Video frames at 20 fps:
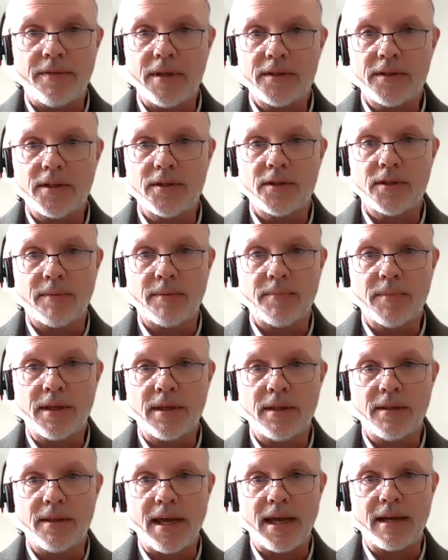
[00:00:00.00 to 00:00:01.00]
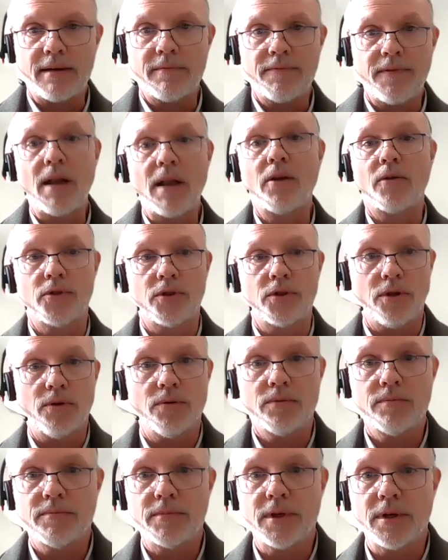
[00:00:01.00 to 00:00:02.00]
And this is something that follows
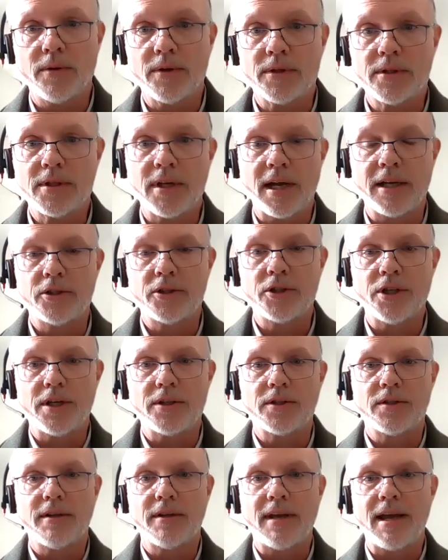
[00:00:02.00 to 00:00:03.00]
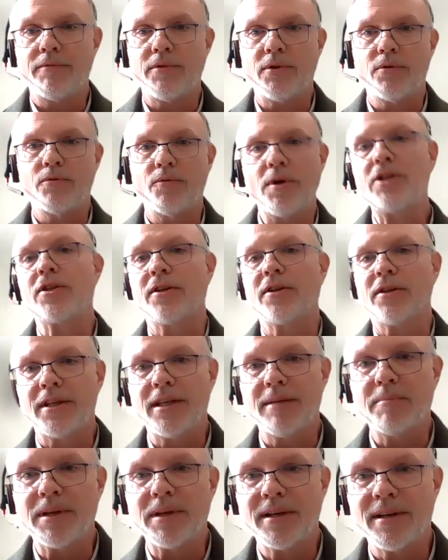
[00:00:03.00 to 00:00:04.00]
you. It's not just have you
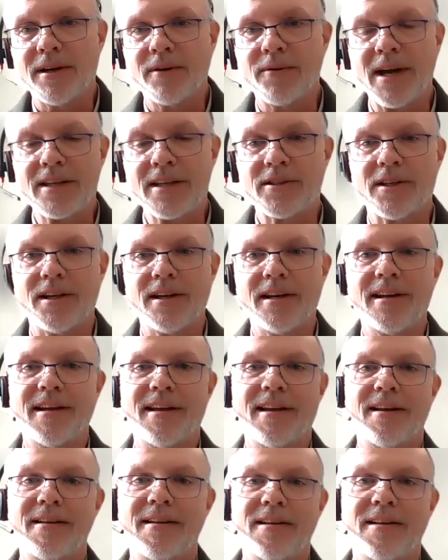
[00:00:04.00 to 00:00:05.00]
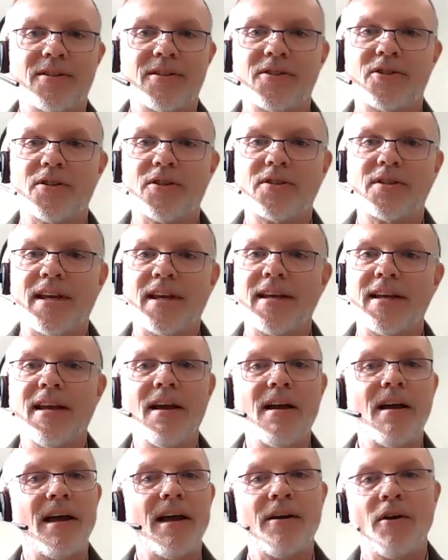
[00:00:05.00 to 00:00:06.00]
recently been arrested. It's just an
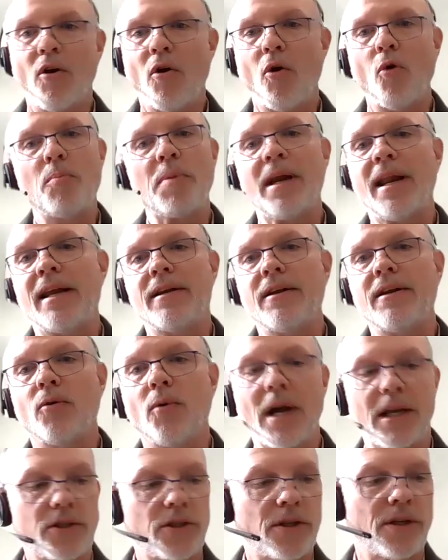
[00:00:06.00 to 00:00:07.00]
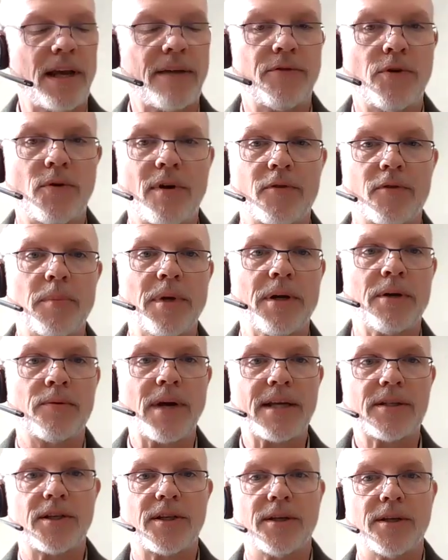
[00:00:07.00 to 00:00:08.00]
open-ended question. Have you ever been
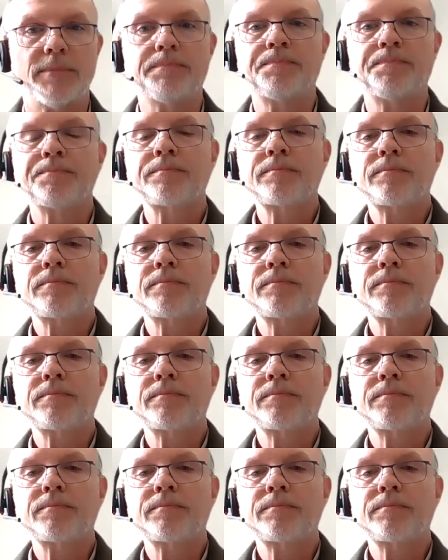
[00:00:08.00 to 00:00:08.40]
arrested?